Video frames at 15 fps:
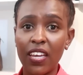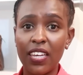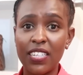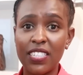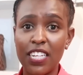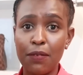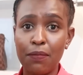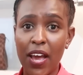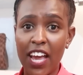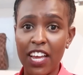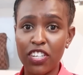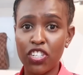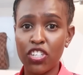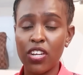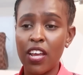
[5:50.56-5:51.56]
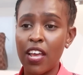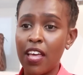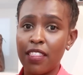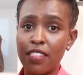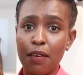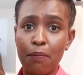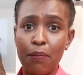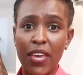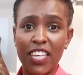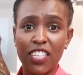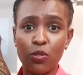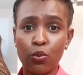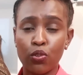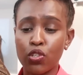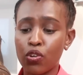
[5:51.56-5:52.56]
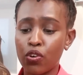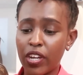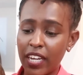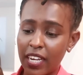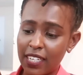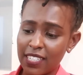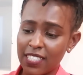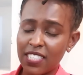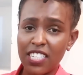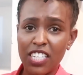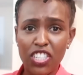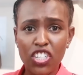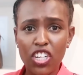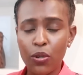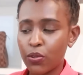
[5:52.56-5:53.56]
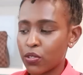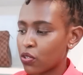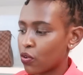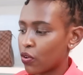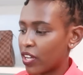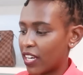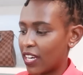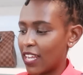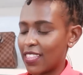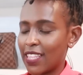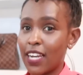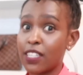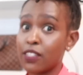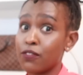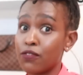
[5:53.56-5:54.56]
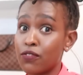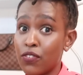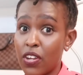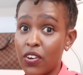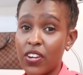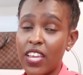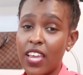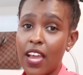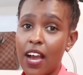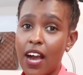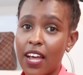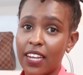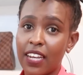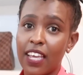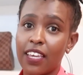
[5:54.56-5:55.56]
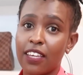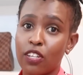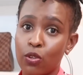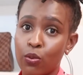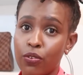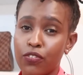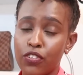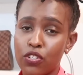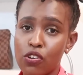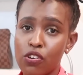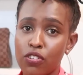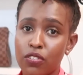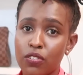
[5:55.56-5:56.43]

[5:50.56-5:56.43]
it didn't match, the base was crooked, the stitching was crooked, and that is very unlike Louis Vuitton.